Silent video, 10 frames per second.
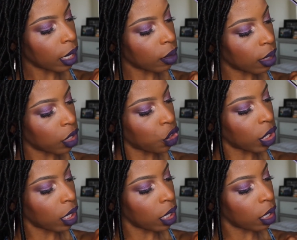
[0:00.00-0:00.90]
that's
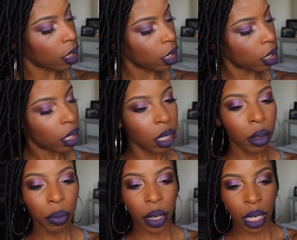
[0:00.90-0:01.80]
chunky,
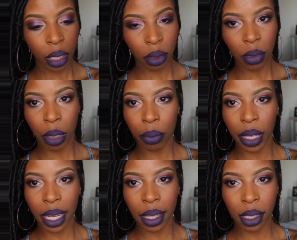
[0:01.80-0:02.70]
but it
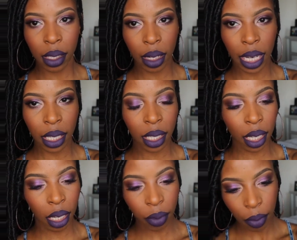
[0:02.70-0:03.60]
blends
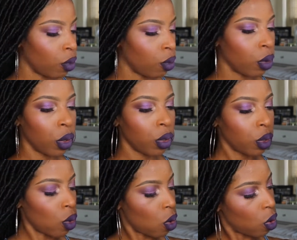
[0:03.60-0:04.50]
nicely. Rose
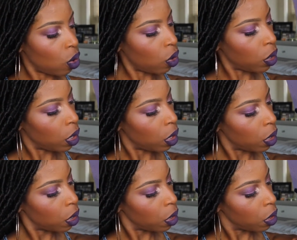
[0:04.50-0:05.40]
Gold,
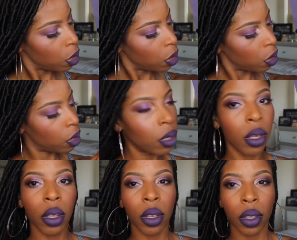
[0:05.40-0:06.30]

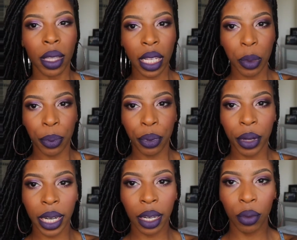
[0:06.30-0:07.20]
that's
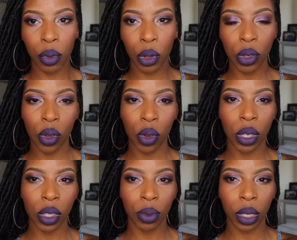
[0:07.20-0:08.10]
pretty. Rose Gold
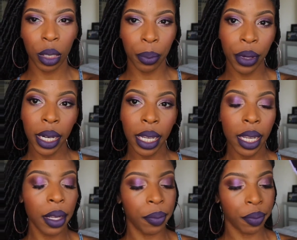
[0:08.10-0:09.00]
is really
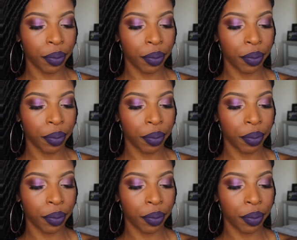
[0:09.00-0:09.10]
pretty.